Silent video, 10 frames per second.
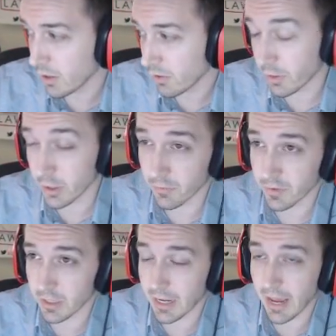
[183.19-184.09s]
Think of
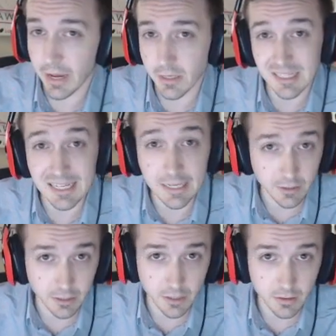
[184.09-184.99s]
it as
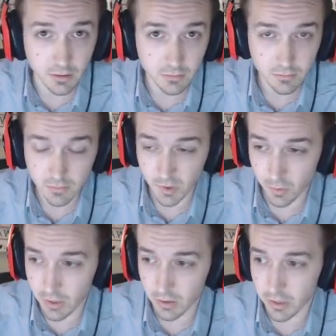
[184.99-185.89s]
E-League. So
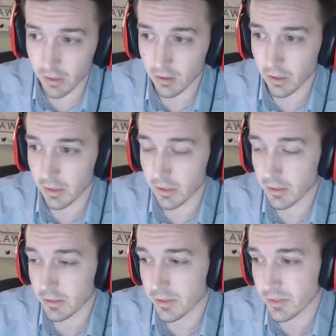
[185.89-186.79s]
E-League
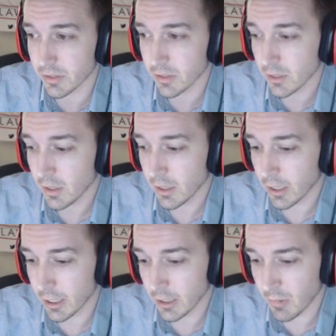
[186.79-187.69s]
is
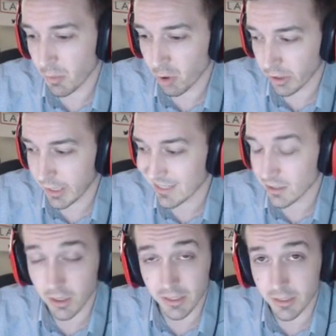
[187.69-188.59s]
um, a broadcast
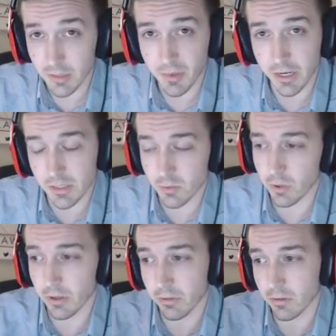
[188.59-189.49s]
done on T B S
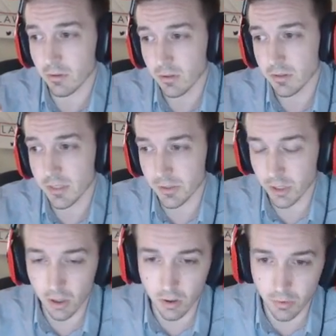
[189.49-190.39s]
with C S
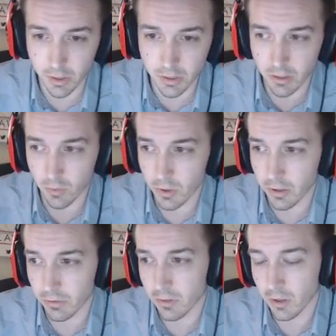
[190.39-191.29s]
G O. They did it
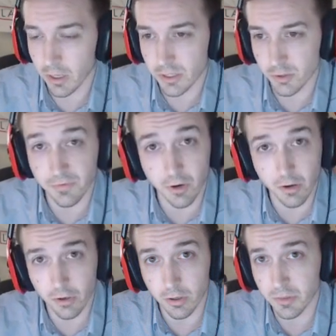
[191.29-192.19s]
with uh, Street
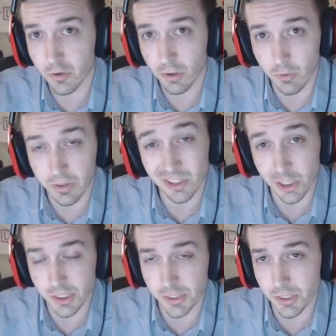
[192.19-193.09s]
Fighter. They're going to be doing it with
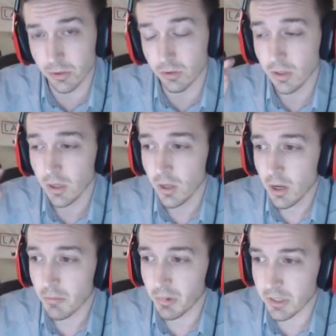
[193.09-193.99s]
Injustice two.
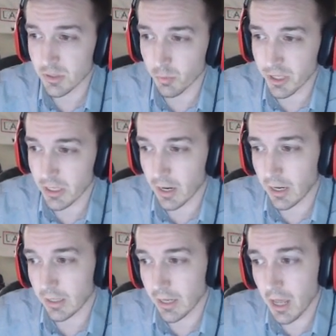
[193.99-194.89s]
But this will be
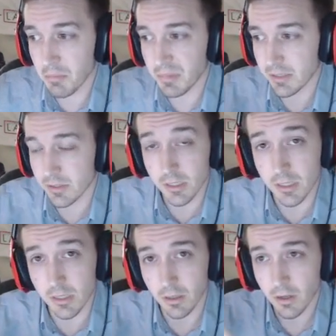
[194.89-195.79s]
on N B
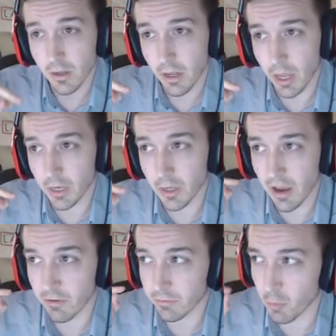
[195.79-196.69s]
C and
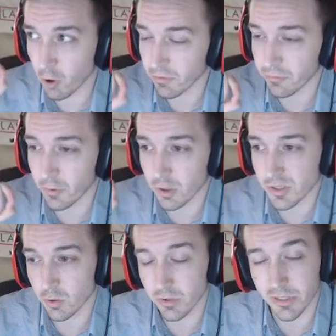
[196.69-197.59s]
have more of a
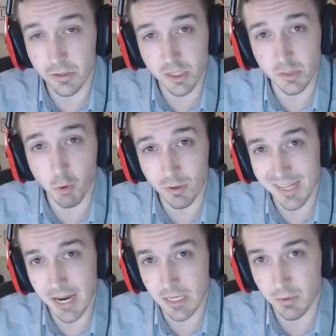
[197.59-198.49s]
focus towards the sports
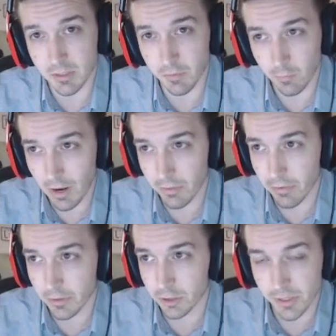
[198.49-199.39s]
aspect of it rather
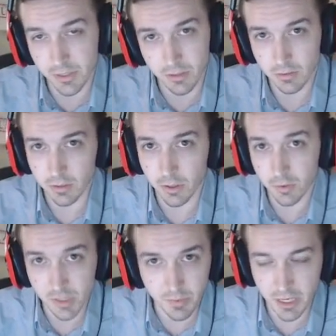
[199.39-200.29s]
than just,
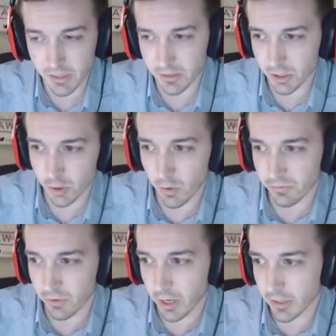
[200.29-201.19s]
yo, T B S has a show on
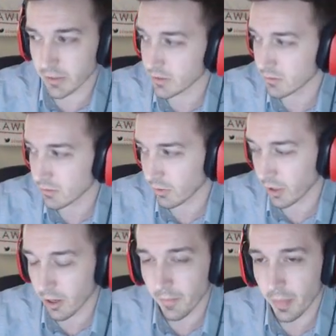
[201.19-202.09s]
Fridays,
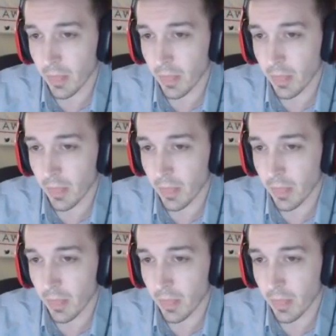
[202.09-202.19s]
okay?